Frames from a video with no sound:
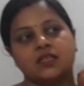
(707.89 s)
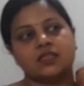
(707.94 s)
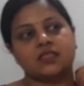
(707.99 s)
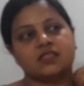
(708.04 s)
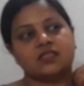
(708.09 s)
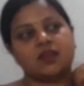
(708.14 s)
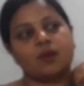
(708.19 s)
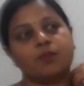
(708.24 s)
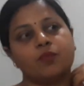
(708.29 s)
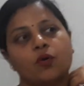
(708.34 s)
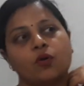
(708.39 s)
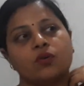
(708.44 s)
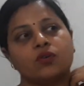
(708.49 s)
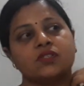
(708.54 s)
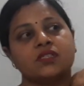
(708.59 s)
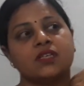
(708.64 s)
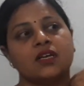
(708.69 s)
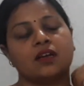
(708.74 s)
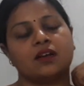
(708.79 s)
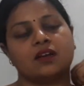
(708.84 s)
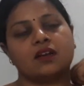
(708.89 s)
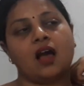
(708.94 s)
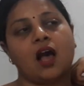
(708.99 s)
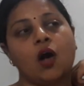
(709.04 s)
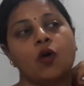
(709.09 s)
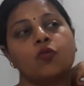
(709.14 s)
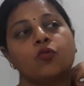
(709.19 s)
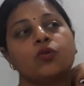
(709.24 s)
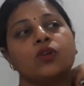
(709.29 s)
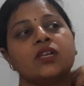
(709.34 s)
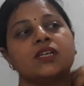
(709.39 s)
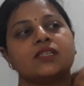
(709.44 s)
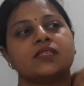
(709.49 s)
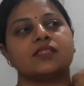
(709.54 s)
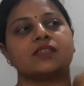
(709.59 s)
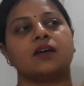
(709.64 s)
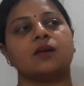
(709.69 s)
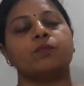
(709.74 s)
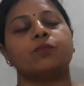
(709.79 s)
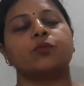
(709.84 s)
Suppose Rahul
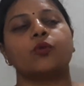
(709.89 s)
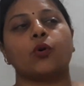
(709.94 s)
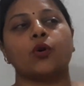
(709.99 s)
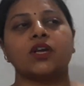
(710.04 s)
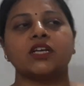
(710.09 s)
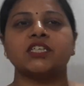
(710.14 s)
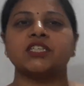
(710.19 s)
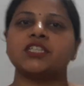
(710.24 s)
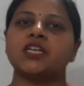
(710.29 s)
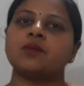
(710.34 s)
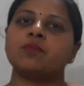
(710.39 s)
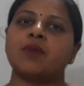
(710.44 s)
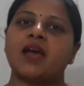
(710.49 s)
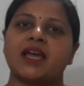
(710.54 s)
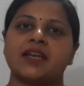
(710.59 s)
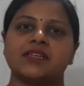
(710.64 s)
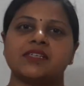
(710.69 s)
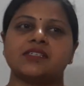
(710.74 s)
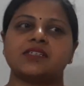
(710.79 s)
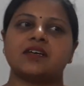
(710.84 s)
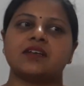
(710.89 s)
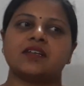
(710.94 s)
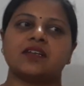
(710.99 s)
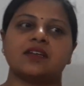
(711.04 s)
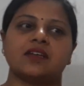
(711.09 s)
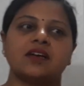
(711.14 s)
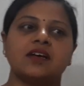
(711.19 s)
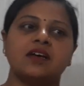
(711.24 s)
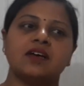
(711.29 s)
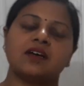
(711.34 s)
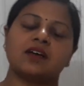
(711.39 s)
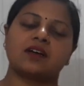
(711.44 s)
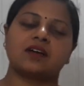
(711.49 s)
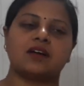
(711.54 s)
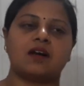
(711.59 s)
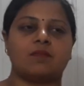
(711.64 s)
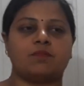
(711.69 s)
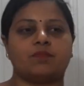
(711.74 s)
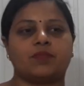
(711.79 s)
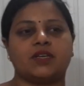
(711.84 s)
is a production manager in a
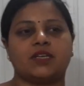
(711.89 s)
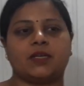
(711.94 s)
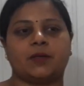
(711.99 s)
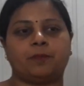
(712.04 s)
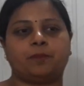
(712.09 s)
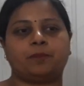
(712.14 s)
company